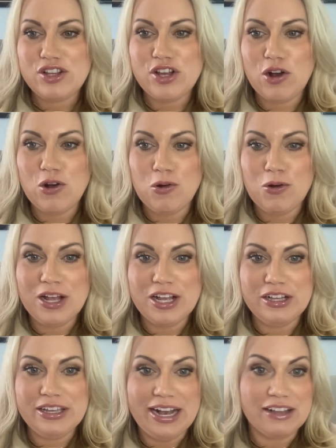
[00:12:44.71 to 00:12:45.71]
So
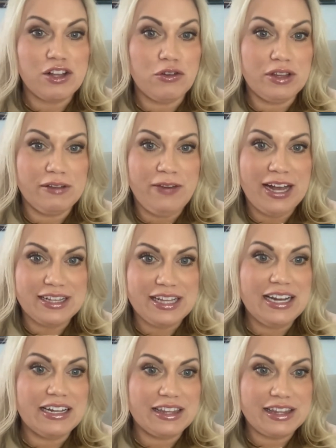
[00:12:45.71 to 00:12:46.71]
yeah, so the
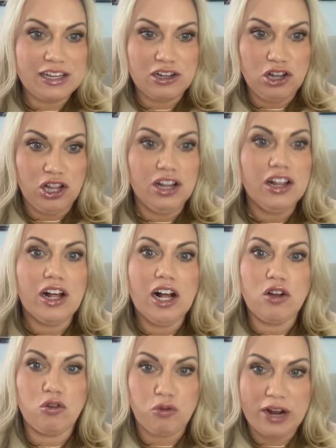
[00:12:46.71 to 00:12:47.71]
vaccine is still a
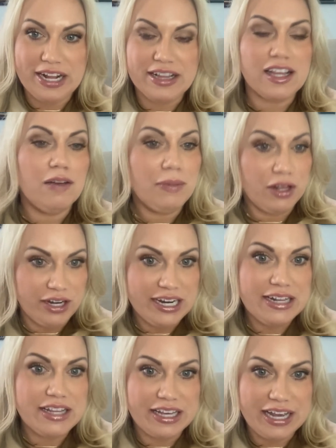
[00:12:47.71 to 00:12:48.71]
great immunity
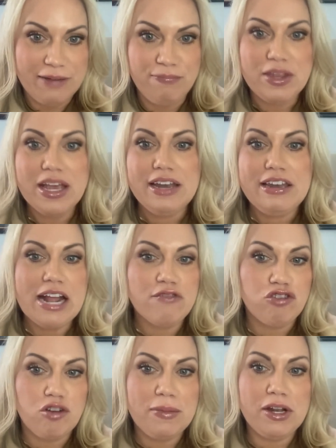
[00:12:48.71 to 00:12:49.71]
to get.
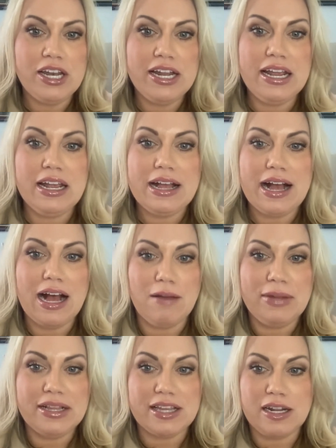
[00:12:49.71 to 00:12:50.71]
Natural immunity,
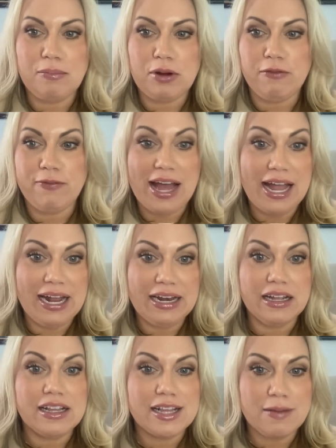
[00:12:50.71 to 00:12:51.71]
it's going to
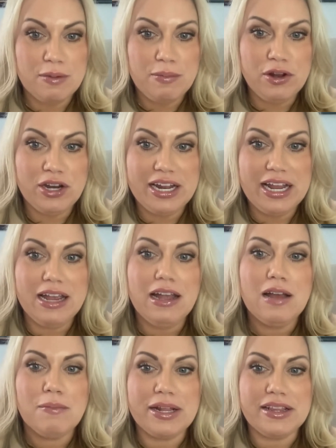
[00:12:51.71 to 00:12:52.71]
provide some immunity,
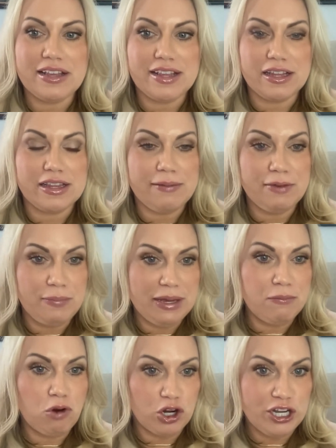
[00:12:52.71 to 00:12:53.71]
but it doesn't seem to be
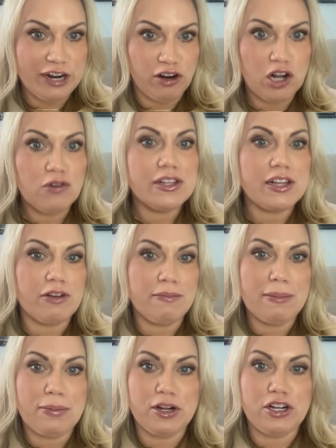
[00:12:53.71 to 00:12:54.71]
more narrow. So
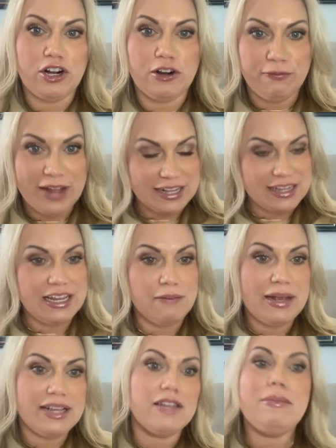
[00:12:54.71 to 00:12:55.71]
remember, your
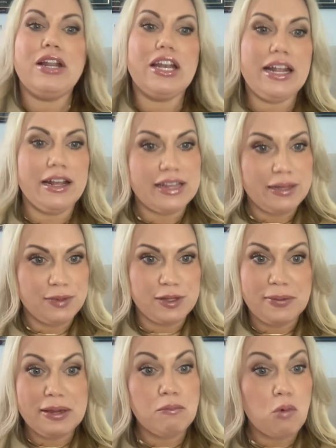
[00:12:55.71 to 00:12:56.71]
vaccine-based immunity seems to
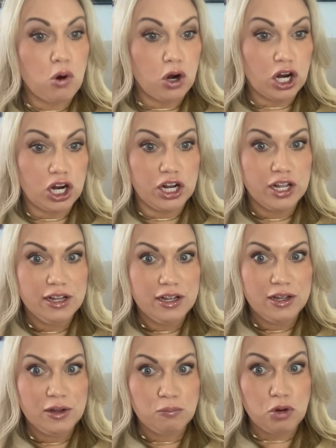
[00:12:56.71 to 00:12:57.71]
be more
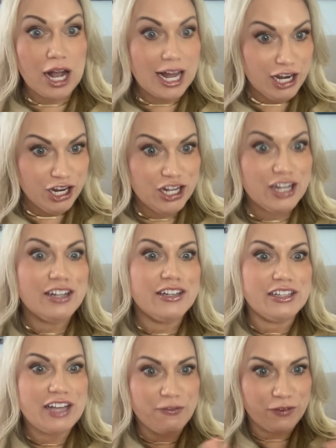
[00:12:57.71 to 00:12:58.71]
broad,
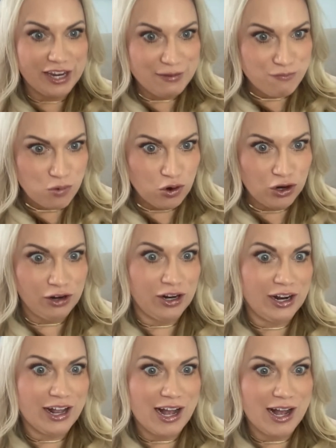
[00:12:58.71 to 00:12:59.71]
covering more